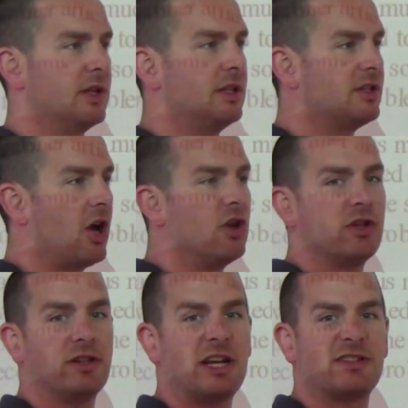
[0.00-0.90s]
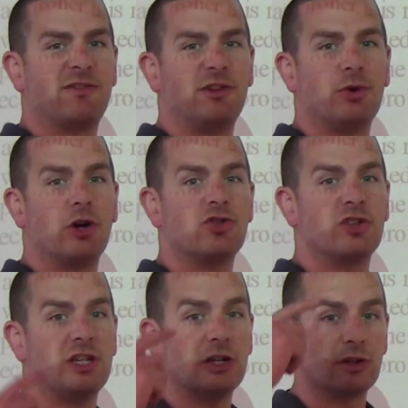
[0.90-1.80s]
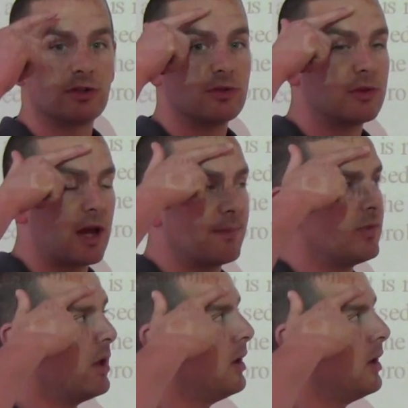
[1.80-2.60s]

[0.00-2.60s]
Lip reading: at least the last few hundred years, okay?